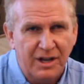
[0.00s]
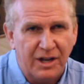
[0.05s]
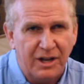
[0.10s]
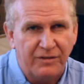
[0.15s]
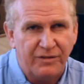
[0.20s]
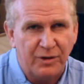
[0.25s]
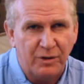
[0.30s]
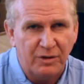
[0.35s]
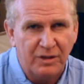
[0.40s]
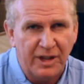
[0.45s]

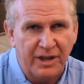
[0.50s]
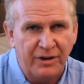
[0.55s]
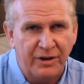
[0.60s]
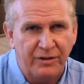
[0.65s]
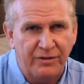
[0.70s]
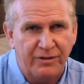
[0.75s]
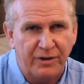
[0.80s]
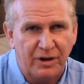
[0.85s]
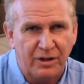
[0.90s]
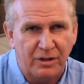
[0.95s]
if your
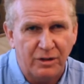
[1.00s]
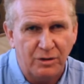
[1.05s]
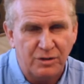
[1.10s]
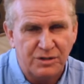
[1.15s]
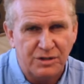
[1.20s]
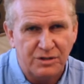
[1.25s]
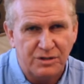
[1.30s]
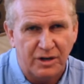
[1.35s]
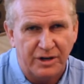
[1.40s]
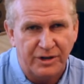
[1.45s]
lender
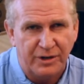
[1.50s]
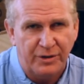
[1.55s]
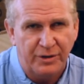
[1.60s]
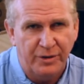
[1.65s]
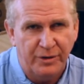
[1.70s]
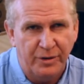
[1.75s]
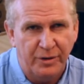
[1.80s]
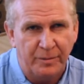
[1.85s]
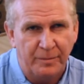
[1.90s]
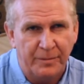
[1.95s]
forecloses on your
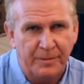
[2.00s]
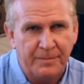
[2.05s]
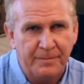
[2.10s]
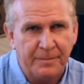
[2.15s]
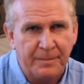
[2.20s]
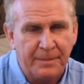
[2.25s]
home.